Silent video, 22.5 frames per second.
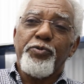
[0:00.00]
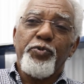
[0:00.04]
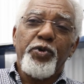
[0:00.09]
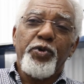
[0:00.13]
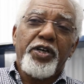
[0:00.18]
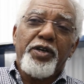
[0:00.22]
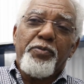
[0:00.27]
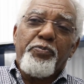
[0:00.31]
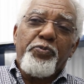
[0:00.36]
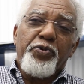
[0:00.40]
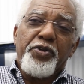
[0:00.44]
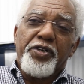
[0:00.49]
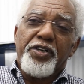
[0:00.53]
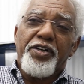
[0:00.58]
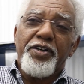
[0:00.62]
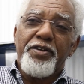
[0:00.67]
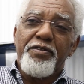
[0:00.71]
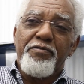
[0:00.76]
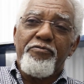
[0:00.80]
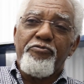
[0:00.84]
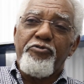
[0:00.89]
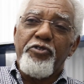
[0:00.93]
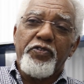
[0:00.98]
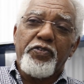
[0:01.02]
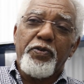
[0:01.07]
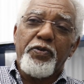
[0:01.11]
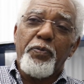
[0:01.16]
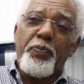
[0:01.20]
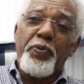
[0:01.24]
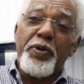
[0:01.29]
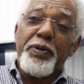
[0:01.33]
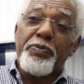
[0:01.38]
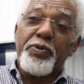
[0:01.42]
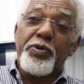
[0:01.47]
We could put 150
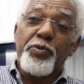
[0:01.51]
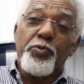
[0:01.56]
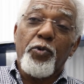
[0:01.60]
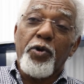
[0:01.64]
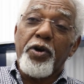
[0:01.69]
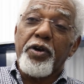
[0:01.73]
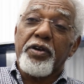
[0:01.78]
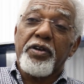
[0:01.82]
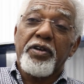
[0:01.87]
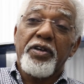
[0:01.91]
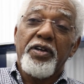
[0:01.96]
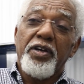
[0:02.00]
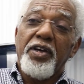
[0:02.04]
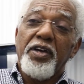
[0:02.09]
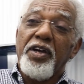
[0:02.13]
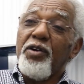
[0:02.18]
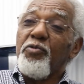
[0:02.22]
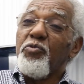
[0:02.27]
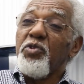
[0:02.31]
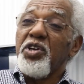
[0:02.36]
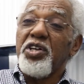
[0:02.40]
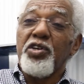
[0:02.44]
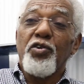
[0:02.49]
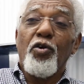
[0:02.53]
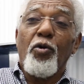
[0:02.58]
people to work with no